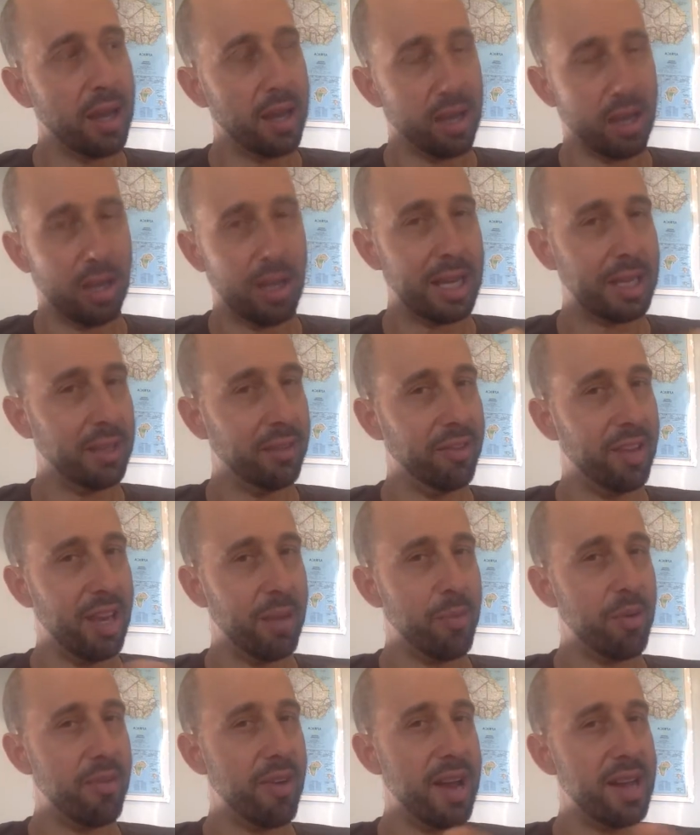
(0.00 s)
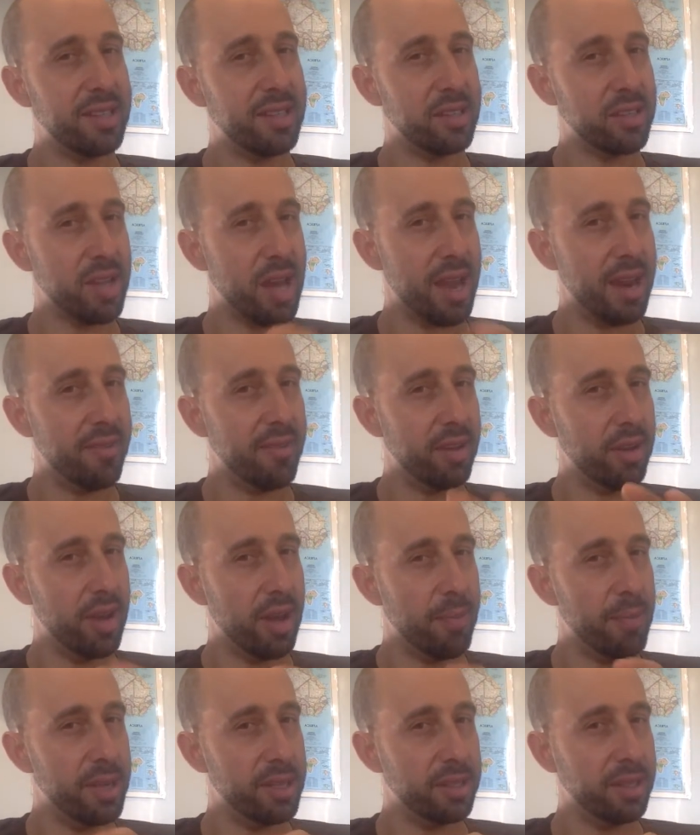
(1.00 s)
collectively improvised is kind of
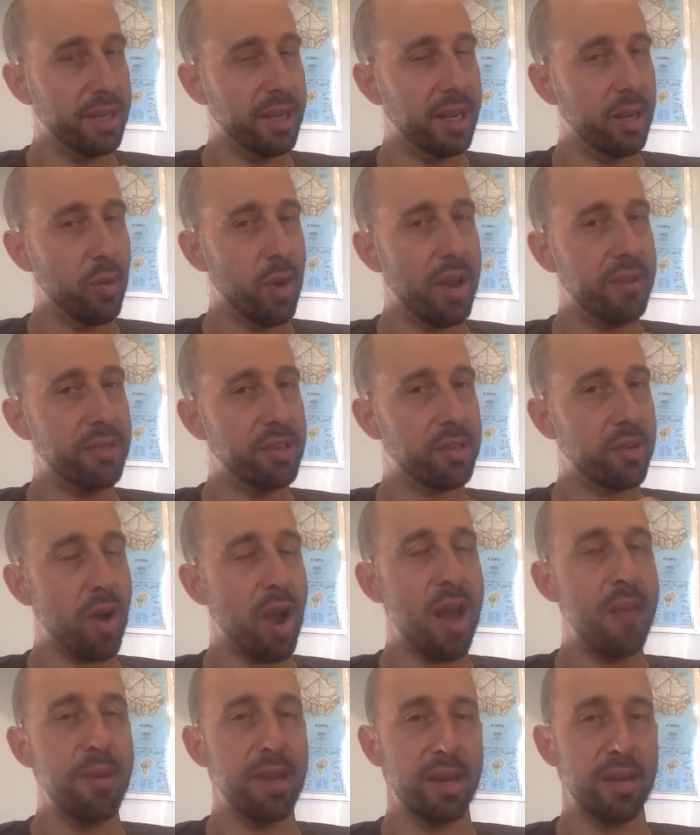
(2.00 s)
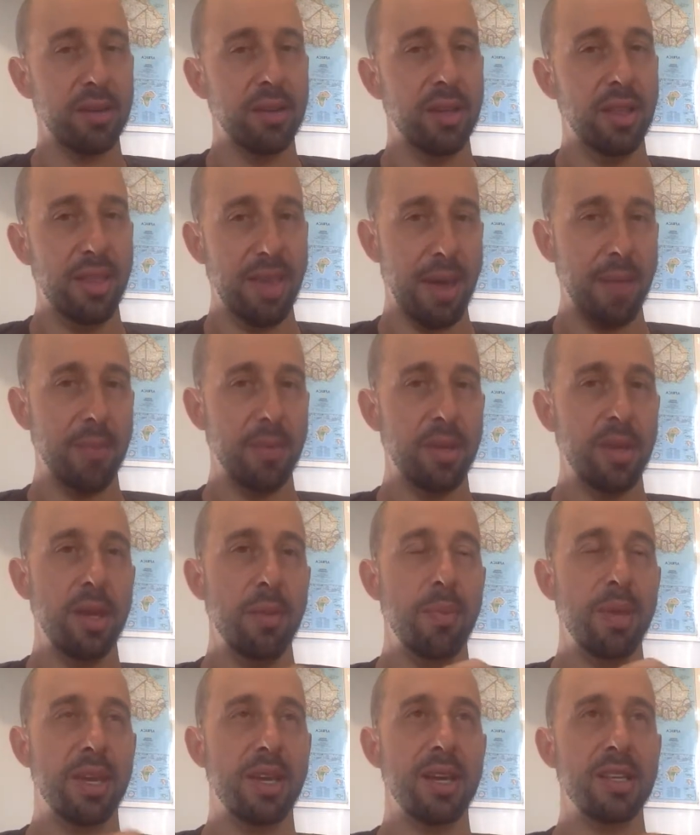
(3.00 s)
a misleading way of describing them,
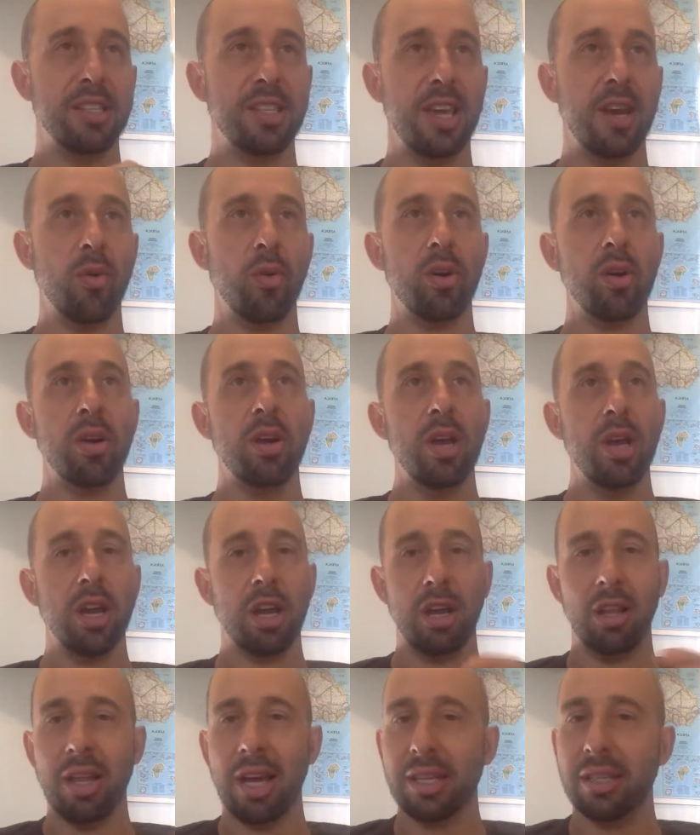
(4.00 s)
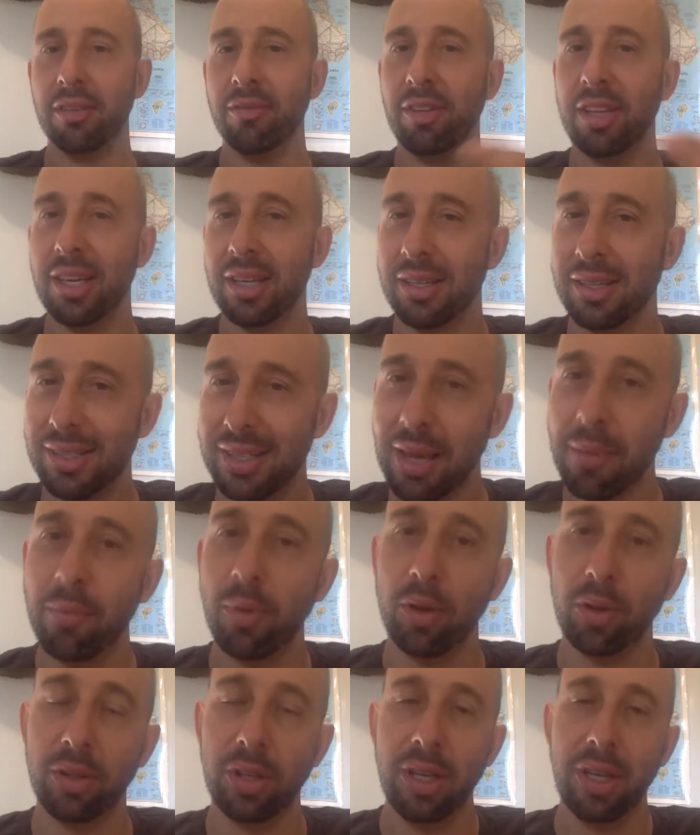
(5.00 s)
because they were collectively
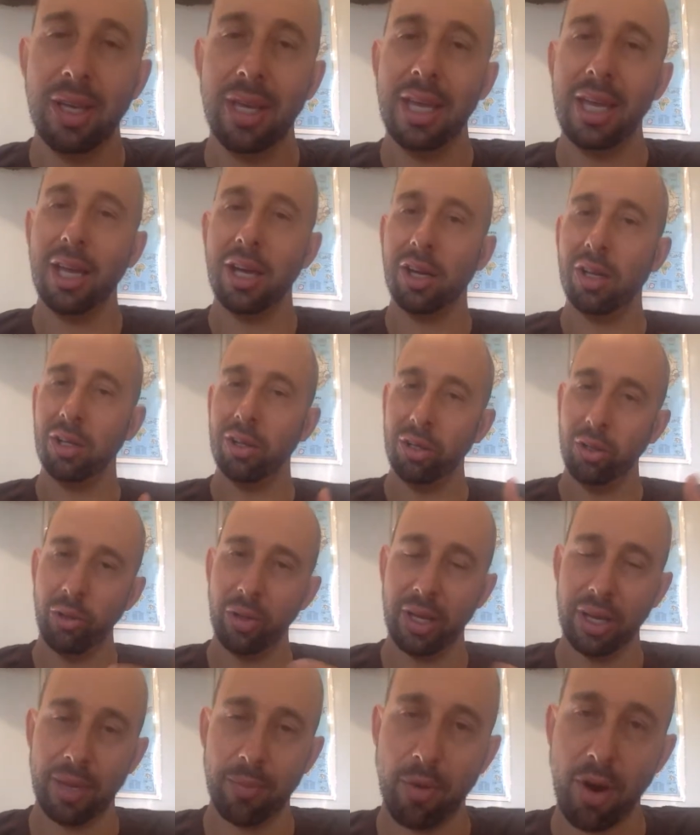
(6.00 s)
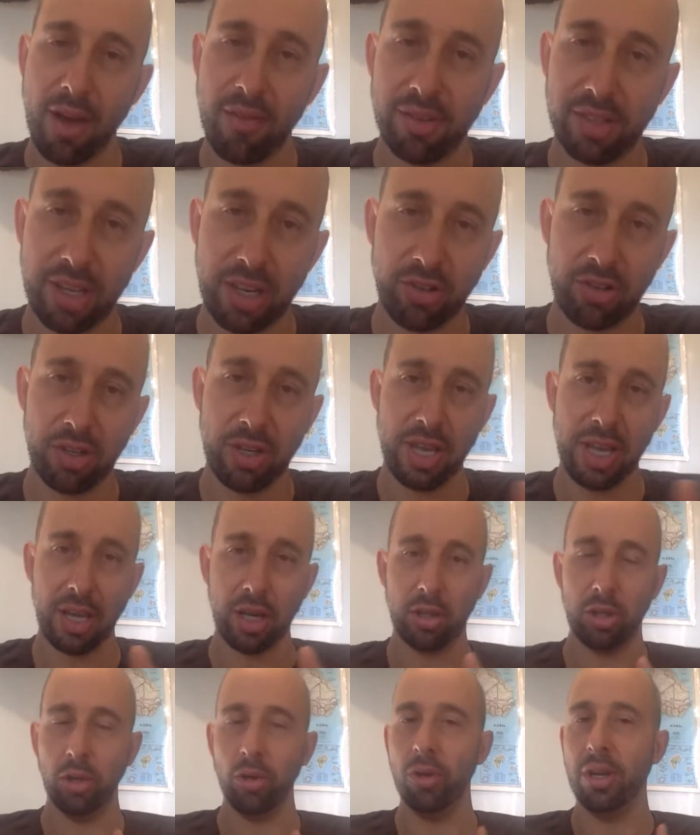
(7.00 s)
assembled, including improvisation,
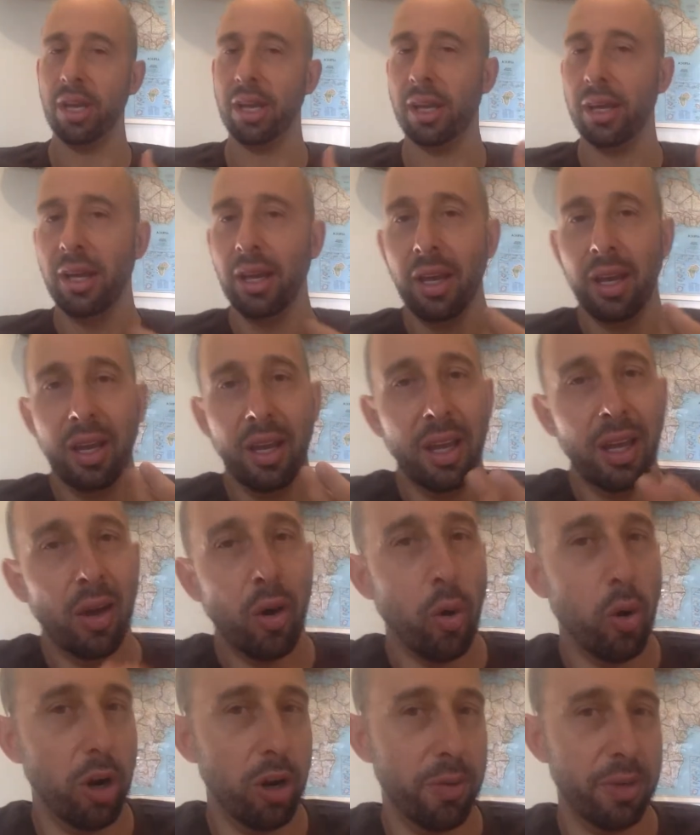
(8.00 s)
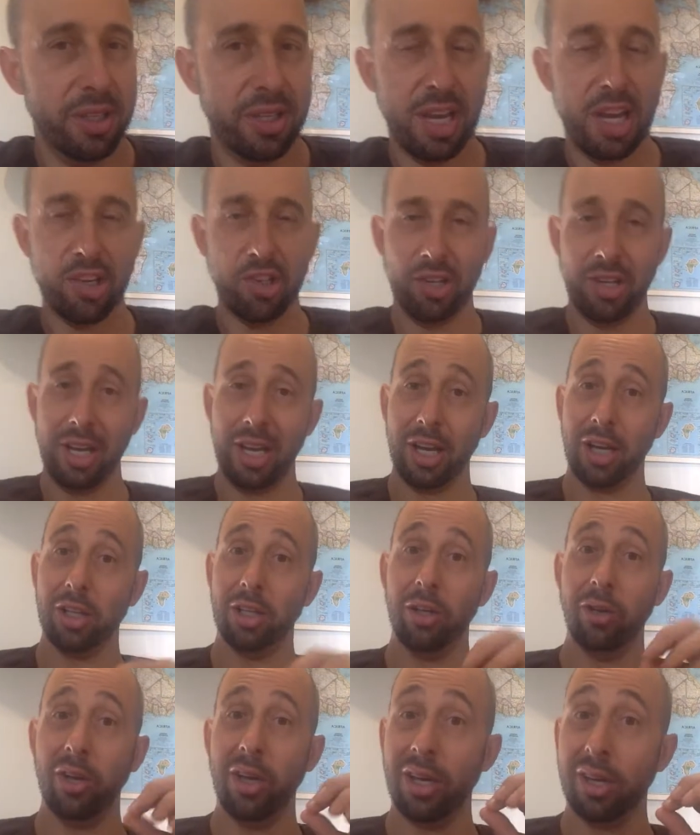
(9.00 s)
including ornamentation,
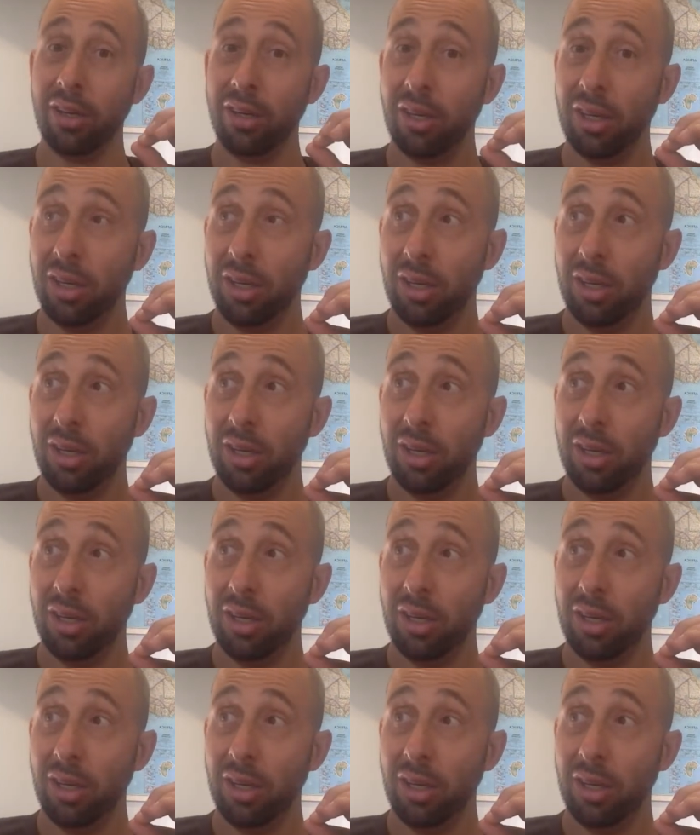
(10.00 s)
including